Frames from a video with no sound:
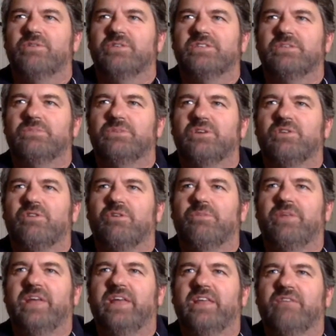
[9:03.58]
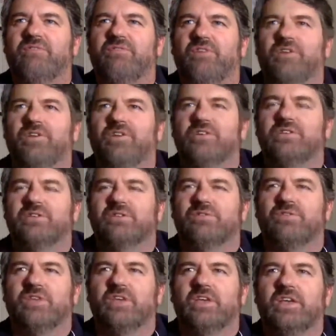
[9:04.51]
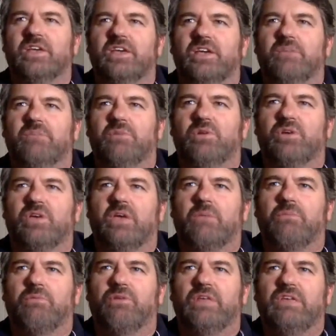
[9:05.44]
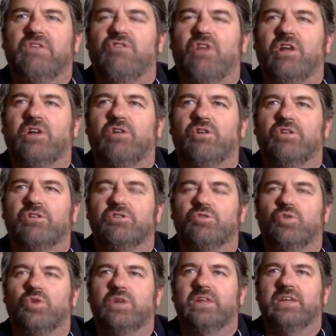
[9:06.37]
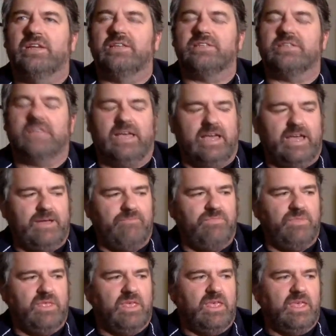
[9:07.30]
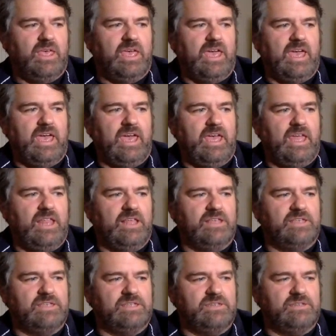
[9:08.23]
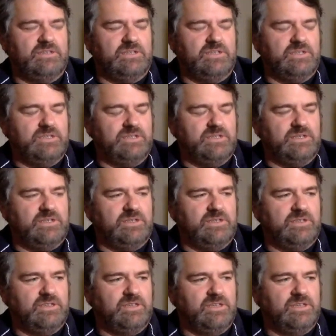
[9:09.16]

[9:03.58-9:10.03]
There was some incriminating photos of him looking pretty drunk on a toilet. Um, and is it? Uh, oh, I